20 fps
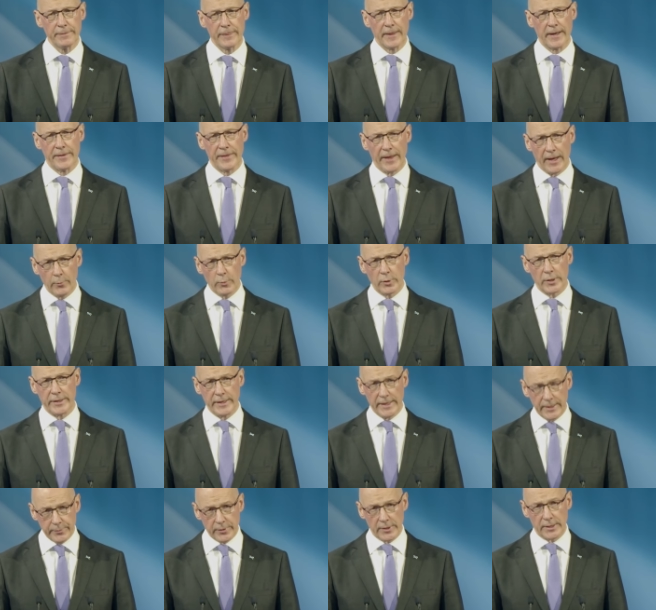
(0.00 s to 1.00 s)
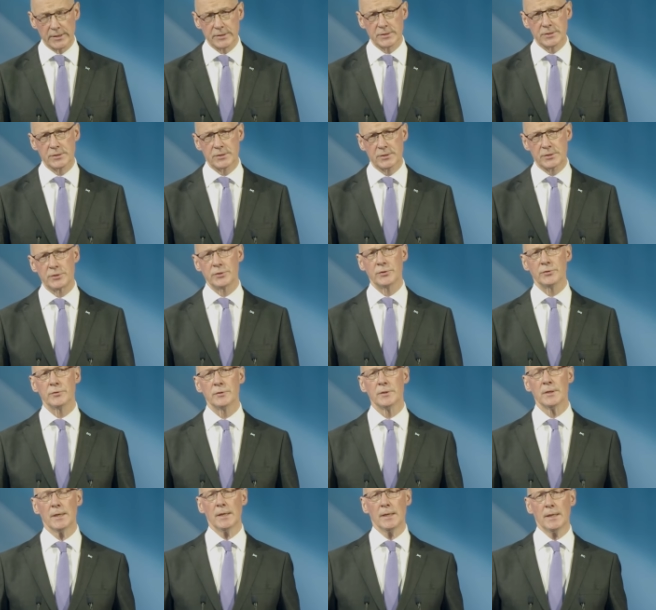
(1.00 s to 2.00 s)
And that will enable us to
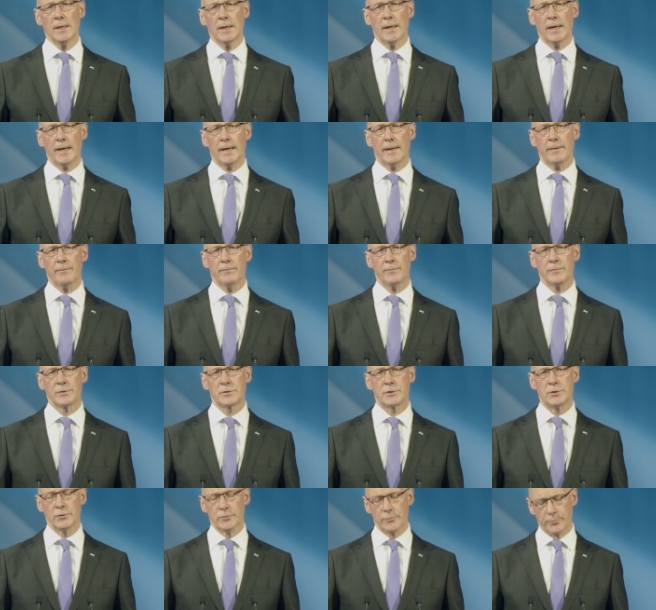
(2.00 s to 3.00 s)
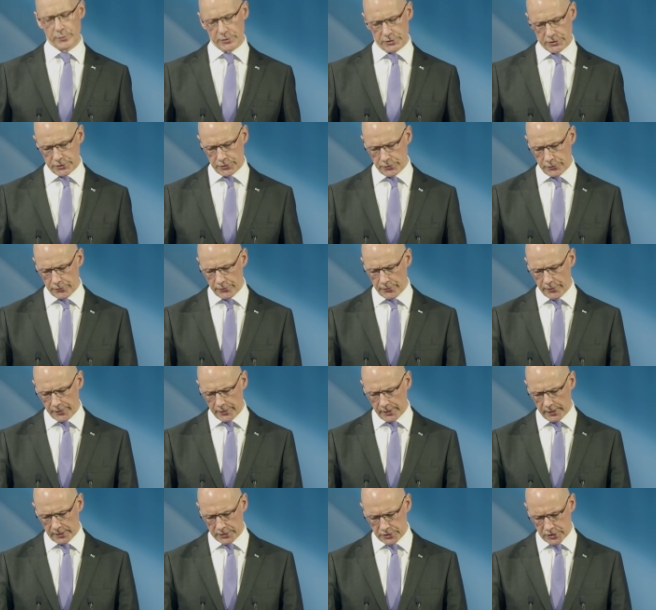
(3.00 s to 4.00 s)
pursue
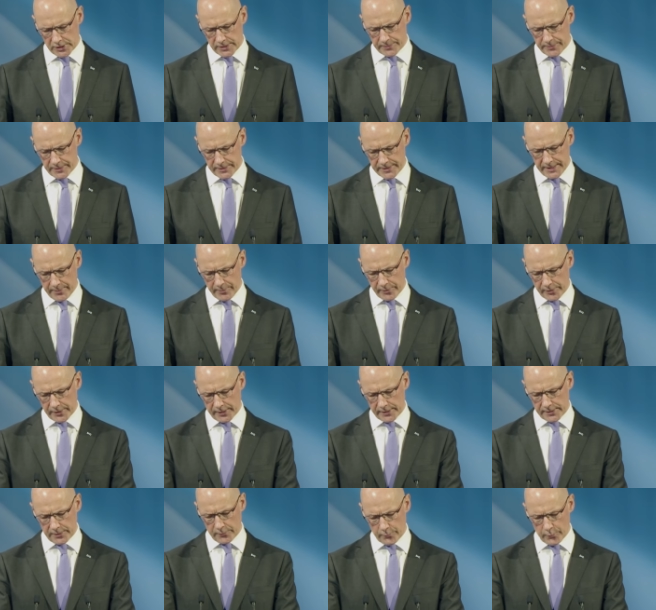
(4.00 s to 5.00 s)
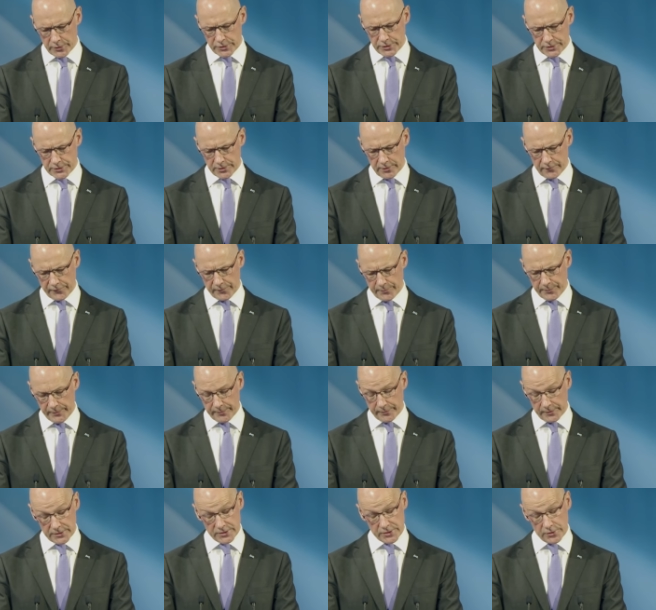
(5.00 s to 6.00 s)
the legitimate democratic wishes of the
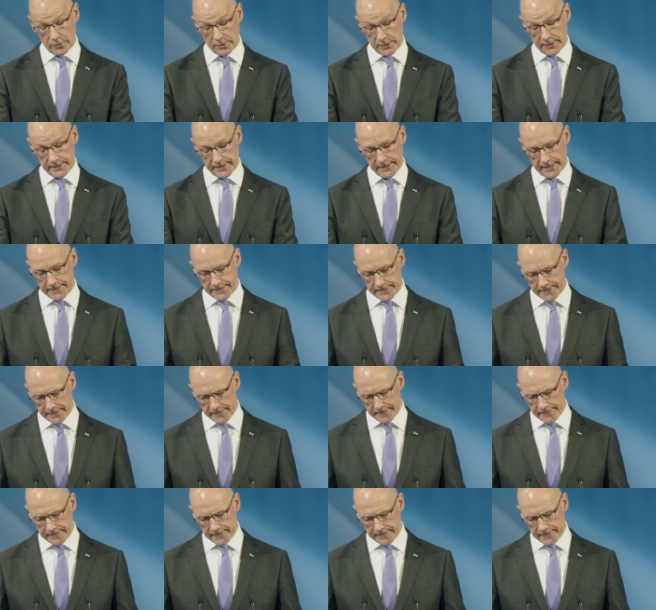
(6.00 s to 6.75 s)
people of Scotland. And